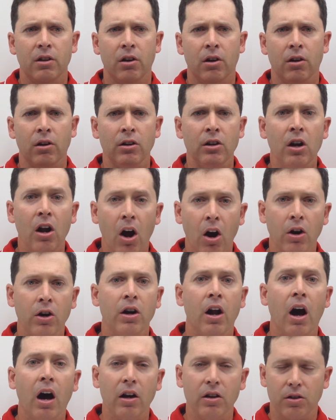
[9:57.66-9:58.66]
are
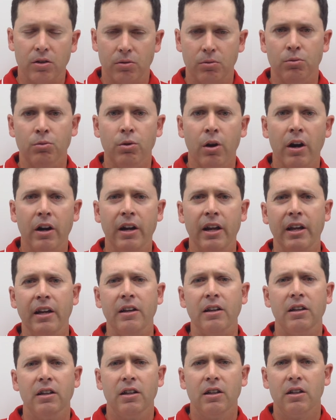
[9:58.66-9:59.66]
not
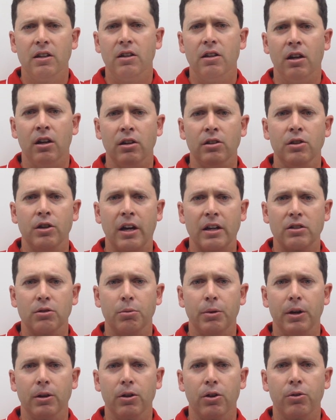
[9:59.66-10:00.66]
running, you guys
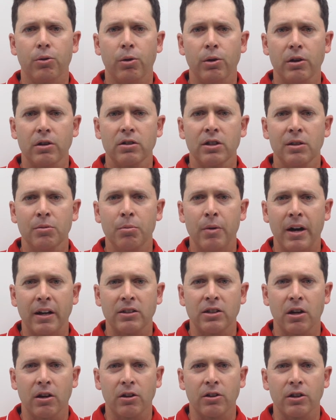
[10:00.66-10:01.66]
will be able to throw your sleeping
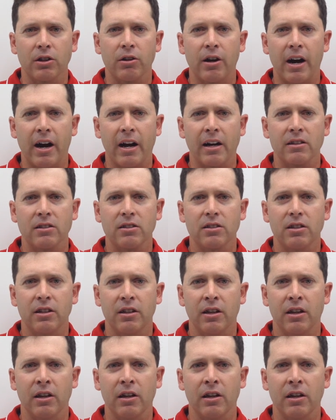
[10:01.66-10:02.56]
bags out on the grass